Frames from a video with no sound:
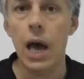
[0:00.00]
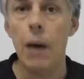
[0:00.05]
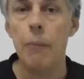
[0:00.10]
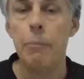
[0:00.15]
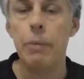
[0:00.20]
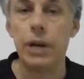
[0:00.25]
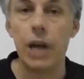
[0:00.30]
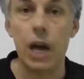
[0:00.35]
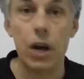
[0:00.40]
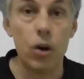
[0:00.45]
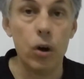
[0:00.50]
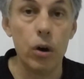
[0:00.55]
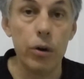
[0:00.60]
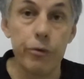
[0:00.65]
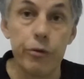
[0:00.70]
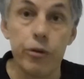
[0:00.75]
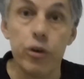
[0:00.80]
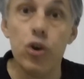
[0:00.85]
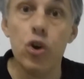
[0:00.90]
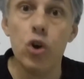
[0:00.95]
but a lot
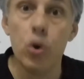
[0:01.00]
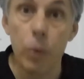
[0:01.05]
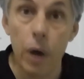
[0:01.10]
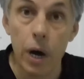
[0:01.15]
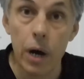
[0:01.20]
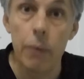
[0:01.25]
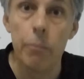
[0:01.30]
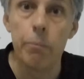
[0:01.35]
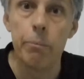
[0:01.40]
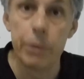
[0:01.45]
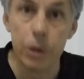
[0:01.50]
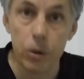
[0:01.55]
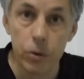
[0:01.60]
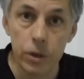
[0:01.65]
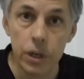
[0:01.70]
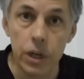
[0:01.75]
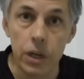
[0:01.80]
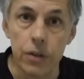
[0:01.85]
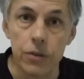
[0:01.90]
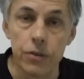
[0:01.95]
of newer
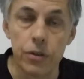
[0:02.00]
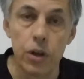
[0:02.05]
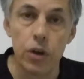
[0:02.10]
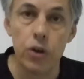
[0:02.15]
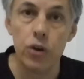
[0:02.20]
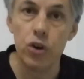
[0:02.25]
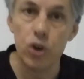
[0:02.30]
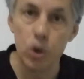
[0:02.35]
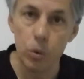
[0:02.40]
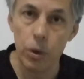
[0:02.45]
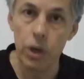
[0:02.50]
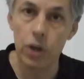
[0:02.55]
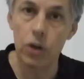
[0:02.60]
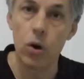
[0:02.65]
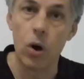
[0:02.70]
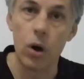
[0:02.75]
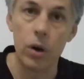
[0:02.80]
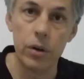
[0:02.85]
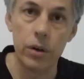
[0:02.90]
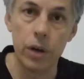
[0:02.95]
buildings, newer
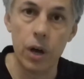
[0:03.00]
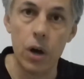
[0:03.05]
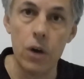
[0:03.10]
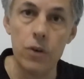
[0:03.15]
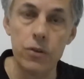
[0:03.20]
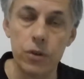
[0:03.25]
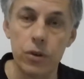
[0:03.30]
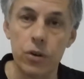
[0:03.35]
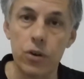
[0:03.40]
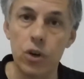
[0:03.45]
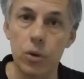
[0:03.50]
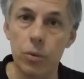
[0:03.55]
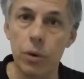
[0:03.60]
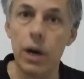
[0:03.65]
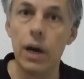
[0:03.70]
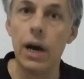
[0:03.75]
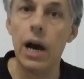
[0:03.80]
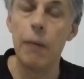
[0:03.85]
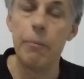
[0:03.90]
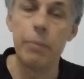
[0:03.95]
condos and
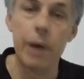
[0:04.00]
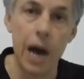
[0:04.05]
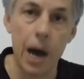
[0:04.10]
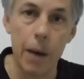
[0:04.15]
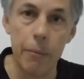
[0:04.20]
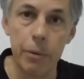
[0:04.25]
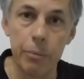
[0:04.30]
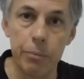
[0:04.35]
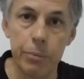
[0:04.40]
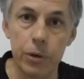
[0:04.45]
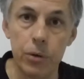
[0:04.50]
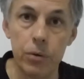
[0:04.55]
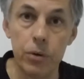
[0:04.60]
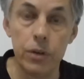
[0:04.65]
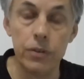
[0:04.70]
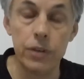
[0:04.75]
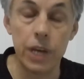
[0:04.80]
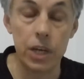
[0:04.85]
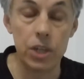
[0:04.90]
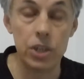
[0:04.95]
newer apartment
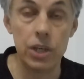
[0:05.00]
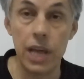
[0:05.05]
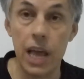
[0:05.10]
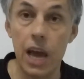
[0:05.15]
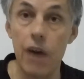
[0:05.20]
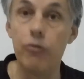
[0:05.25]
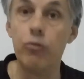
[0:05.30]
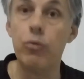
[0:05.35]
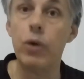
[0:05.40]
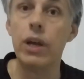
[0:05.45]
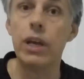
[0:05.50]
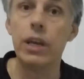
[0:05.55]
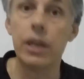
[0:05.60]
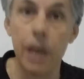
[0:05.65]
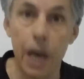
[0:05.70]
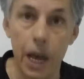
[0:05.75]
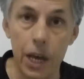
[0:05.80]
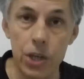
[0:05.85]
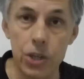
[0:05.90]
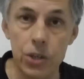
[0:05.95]
buildings actually have
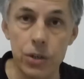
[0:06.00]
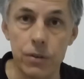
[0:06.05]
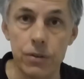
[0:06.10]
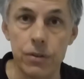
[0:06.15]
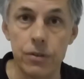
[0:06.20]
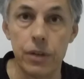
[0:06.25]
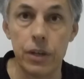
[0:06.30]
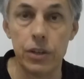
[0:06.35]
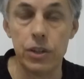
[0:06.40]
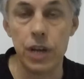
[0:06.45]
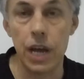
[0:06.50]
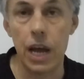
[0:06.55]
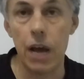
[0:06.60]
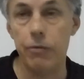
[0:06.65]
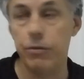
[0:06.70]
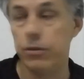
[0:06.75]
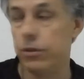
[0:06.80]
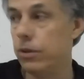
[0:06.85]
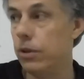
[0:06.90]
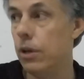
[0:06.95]
regulations that you
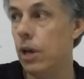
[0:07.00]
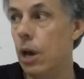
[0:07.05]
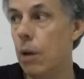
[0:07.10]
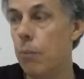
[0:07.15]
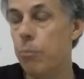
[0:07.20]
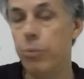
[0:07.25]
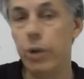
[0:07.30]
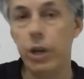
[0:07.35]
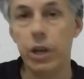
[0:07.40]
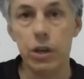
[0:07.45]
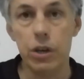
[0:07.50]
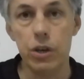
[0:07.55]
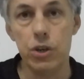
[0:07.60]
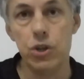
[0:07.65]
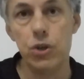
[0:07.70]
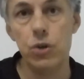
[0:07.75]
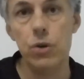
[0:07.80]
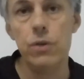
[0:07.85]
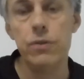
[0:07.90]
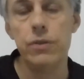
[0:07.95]
have to bring your
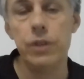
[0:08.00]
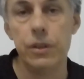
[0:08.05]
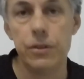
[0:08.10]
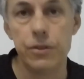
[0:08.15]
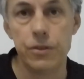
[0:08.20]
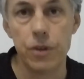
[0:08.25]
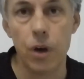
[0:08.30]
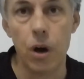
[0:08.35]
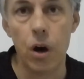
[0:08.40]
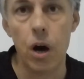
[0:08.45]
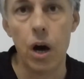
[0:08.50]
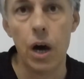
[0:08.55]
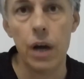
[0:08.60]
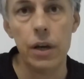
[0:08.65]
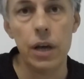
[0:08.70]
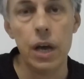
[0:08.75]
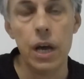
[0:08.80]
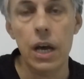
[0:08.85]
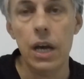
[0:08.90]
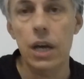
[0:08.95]
shoes
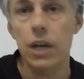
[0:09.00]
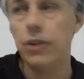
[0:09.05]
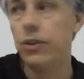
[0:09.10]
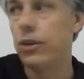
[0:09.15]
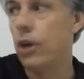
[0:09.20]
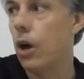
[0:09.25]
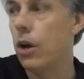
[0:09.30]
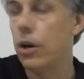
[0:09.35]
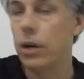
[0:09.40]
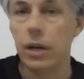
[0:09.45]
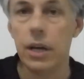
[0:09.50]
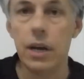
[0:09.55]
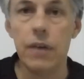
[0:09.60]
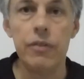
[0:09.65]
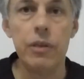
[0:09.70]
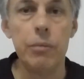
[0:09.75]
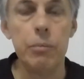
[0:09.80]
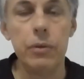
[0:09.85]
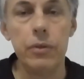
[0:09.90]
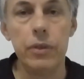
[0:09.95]
inside. Don't leave
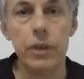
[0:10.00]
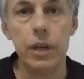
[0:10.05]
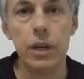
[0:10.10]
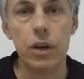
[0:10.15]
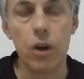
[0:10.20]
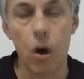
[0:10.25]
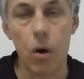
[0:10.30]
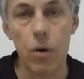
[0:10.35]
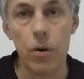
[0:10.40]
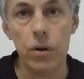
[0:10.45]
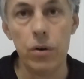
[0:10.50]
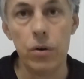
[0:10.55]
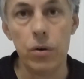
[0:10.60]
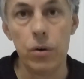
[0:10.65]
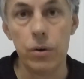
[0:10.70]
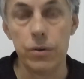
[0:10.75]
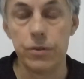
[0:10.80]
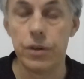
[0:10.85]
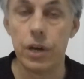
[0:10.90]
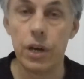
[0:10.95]
them in the
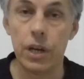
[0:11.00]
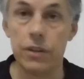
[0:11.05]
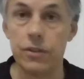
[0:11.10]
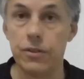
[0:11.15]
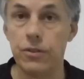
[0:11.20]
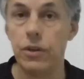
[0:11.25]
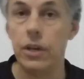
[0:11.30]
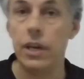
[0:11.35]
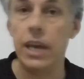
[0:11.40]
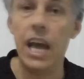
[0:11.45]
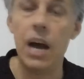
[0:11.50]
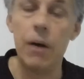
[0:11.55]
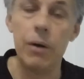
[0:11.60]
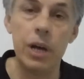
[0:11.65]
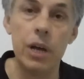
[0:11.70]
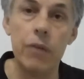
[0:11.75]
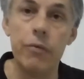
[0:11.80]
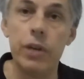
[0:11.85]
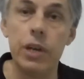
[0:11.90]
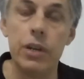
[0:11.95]
corridor. So you can see how
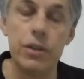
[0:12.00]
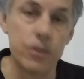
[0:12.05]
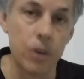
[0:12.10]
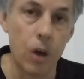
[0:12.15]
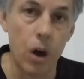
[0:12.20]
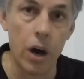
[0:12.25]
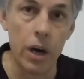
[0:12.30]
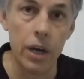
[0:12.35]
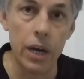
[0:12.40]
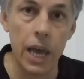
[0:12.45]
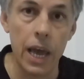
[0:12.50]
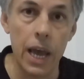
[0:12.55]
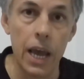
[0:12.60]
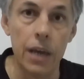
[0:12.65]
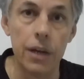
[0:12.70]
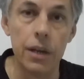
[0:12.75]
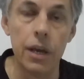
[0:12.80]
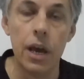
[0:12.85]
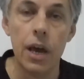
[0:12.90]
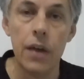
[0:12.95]
even in
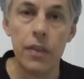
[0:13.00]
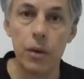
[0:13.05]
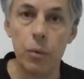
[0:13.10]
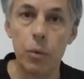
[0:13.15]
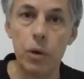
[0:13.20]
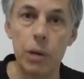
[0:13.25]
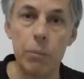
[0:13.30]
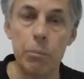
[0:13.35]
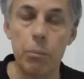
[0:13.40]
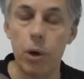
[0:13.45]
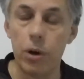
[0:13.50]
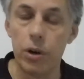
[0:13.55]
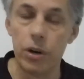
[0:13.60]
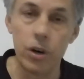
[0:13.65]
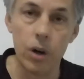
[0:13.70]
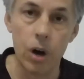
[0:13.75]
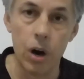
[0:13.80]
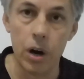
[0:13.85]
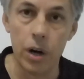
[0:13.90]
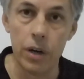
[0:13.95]
Thailand, they want to
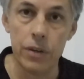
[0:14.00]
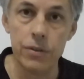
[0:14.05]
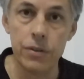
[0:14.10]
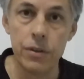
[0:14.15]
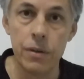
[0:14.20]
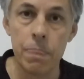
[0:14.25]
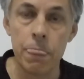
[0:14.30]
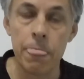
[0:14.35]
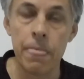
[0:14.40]
modernize